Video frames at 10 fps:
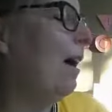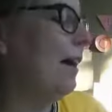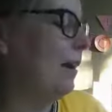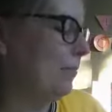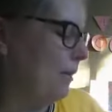
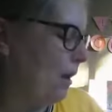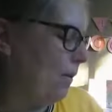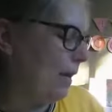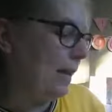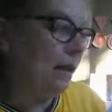am
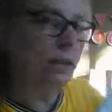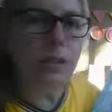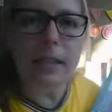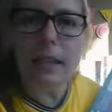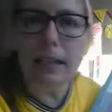going. Do
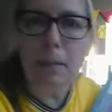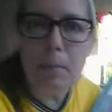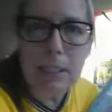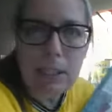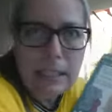you think the
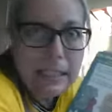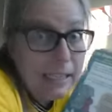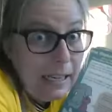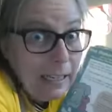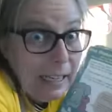pigeons
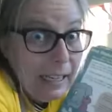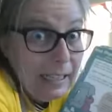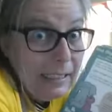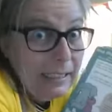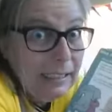snuck
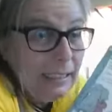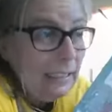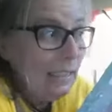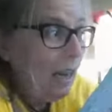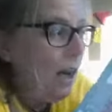in?
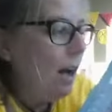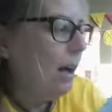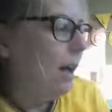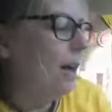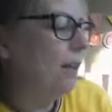
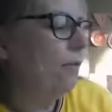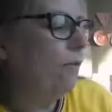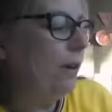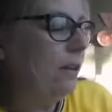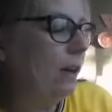On the
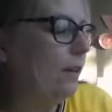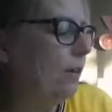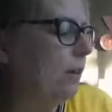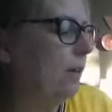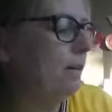front
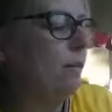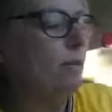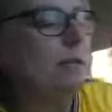cover, it was